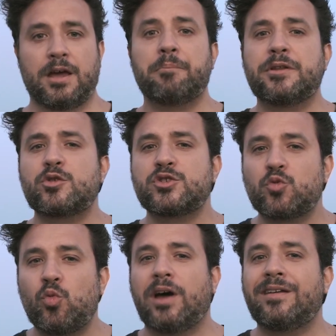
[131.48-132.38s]
But there's
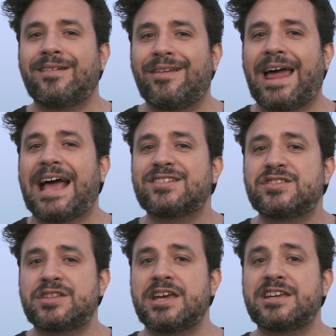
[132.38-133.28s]
one
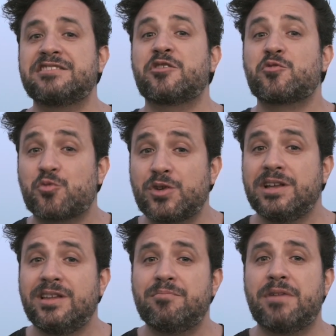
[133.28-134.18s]
last thing that
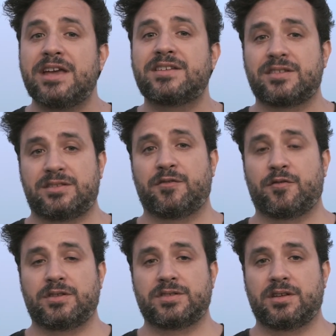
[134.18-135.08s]
really makes a
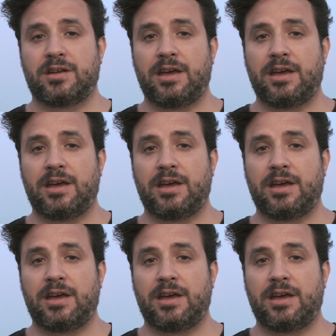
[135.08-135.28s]
difference.